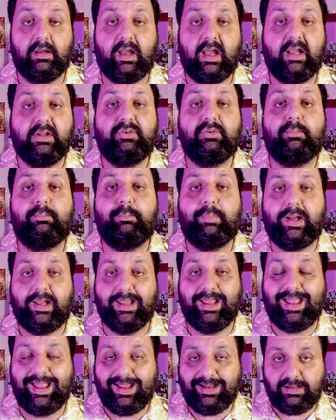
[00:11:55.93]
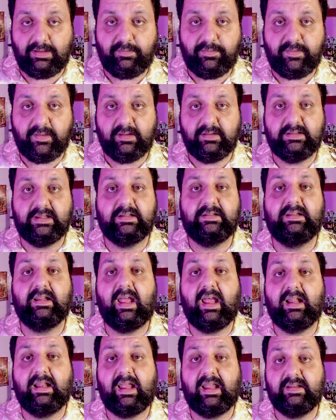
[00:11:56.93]
I don't buy anything that
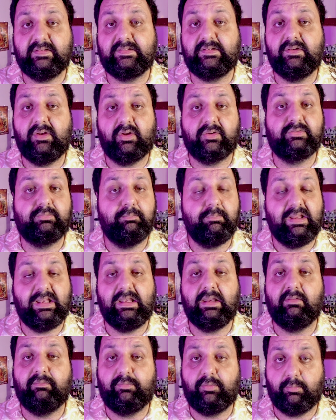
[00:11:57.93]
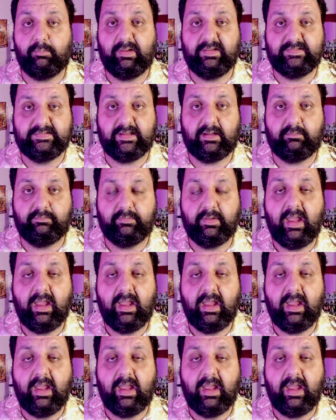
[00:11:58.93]
has not meaning for myself.